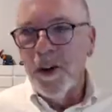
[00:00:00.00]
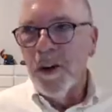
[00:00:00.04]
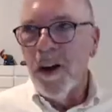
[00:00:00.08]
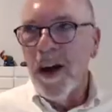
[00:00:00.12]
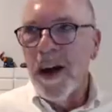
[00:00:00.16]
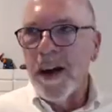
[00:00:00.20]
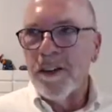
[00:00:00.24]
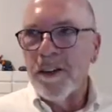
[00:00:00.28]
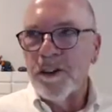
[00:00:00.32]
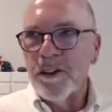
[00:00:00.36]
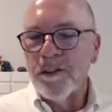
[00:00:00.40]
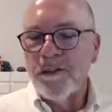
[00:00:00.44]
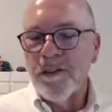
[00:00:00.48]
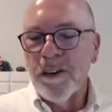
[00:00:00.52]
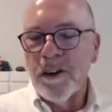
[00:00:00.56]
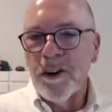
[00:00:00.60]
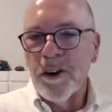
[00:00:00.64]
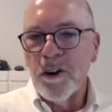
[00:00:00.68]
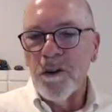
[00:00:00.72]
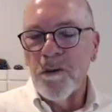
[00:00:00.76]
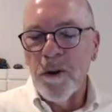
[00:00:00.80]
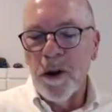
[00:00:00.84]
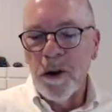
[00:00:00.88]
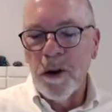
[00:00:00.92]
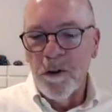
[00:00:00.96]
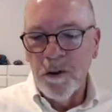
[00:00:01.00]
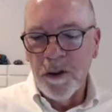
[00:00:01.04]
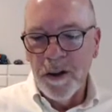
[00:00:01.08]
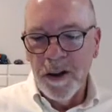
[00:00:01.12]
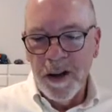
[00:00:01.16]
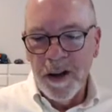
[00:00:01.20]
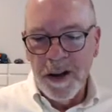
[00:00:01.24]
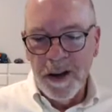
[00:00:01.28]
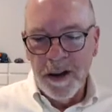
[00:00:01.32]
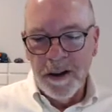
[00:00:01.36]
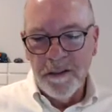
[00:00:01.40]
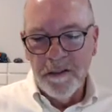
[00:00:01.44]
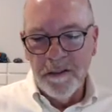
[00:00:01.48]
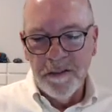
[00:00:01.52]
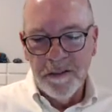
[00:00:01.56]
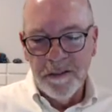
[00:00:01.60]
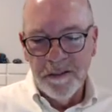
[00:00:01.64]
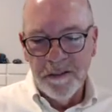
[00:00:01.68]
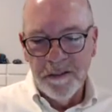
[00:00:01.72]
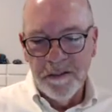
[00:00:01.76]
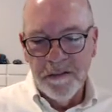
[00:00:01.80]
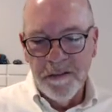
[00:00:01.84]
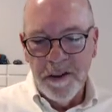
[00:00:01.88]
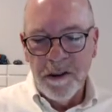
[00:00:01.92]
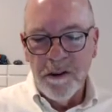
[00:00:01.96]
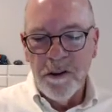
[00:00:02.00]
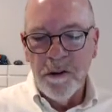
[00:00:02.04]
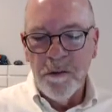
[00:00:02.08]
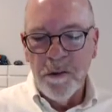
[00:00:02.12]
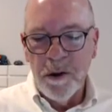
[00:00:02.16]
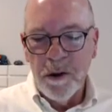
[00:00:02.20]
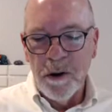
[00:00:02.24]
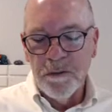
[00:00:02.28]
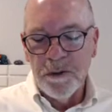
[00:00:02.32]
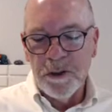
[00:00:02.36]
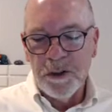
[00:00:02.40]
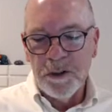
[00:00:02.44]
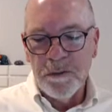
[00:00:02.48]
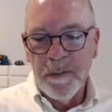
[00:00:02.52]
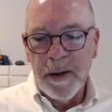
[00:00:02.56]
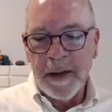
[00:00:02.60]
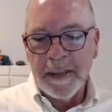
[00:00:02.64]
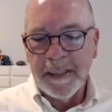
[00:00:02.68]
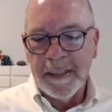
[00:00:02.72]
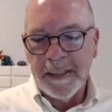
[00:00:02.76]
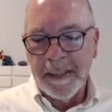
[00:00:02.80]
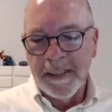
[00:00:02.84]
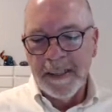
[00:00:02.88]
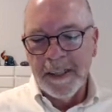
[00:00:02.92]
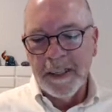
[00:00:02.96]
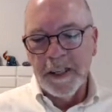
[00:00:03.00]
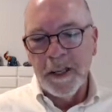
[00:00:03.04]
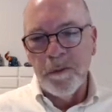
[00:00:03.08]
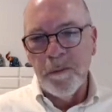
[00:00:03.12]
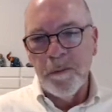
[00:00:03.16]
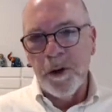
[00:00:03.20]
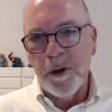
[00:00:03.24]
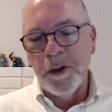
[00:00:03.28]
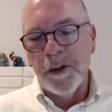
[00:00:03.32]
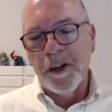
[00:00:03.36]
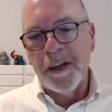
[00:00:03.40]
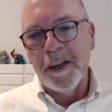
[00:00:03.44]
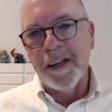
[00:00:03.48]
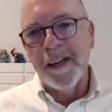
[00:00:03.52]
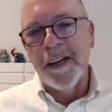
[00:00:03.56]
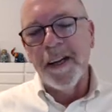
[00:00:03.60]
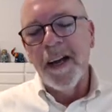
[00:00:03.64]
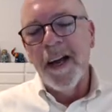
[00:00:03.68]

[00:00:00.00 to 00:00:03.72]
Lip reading: guys are very well respected in the community.